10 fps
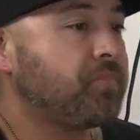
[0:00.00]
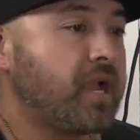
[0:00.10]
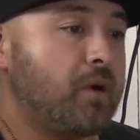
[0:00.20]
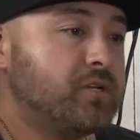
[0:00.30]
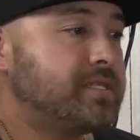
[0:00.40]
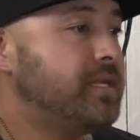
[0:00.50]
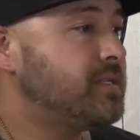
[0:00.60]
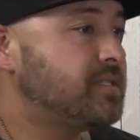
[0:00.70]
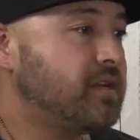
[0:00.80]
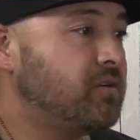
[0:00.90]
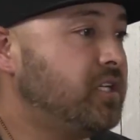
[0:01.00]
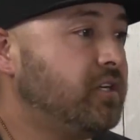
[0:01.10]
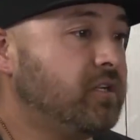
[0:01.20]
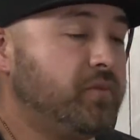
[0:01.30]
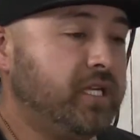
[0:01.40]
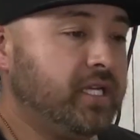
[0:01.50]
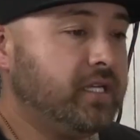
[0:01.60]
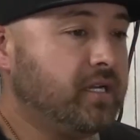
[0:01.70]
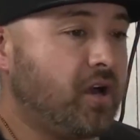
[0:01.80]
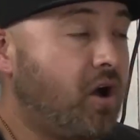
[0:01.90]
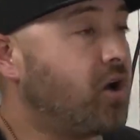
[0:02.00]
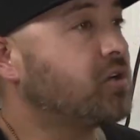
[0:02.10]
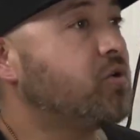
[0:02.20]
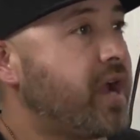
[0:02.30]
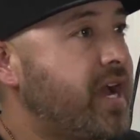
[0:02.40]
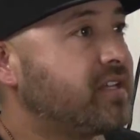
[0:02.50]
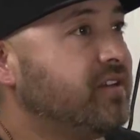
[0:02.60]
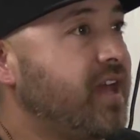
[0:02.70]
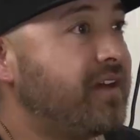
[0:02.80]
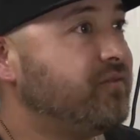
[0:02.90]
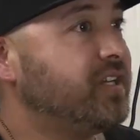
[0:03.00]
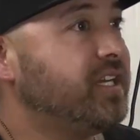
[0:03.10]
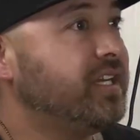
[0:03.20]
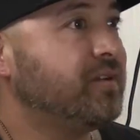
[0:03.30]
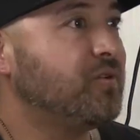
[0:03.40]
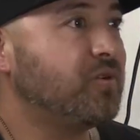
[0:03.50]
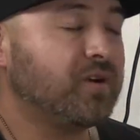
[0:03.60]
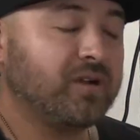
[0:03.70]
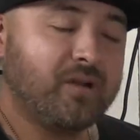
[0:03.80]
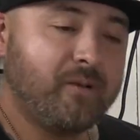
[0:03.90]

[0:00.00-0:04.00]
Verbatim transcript: I wasn't necessarily going to be a hardcore act- advocate or